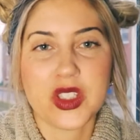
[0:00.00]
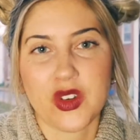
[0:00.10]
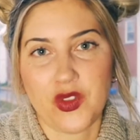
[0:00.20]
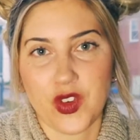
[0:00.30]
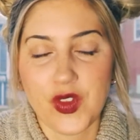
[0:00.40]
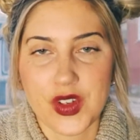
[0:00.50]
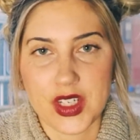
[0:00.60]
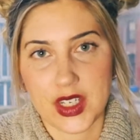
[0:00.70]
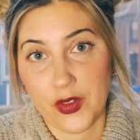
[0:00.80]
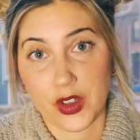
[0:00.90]
to 50
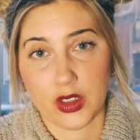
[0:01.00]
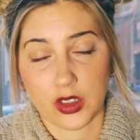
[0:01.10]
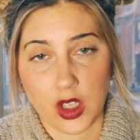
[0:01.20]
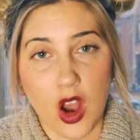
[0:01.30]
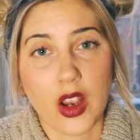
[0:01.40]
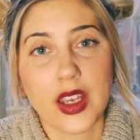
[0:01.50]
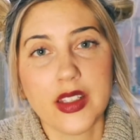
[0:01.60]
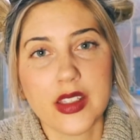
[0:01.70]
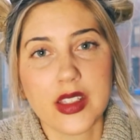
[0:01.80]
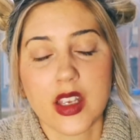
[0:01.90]
different
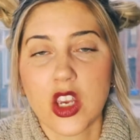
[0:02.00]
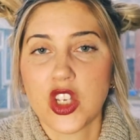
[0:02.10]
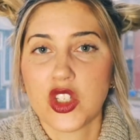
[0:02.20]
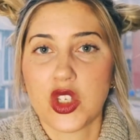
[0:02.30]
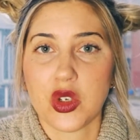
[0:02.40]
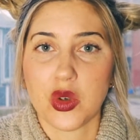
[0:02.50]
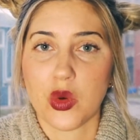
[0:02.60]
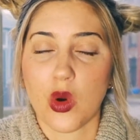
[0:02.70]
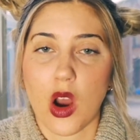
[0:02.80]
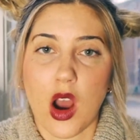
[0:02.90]
logins
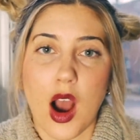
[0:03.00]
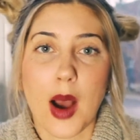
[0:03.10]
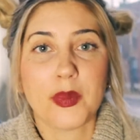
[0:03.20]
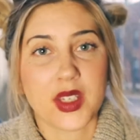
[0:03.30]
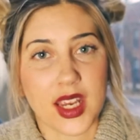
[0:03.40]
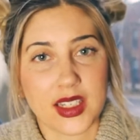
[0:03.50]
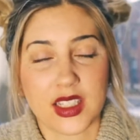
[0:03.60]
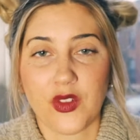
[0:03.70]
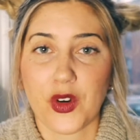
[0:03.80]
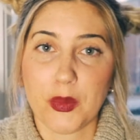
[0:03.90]
to update
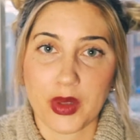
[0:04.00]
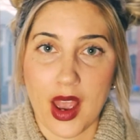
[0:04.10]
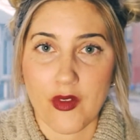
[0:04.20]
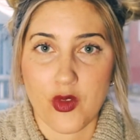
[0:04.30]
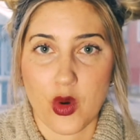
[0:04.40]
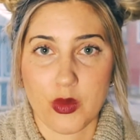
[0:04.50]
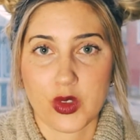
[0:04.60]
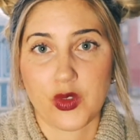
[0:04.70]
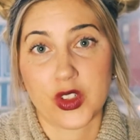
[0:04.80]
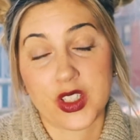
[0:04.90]
different platforms for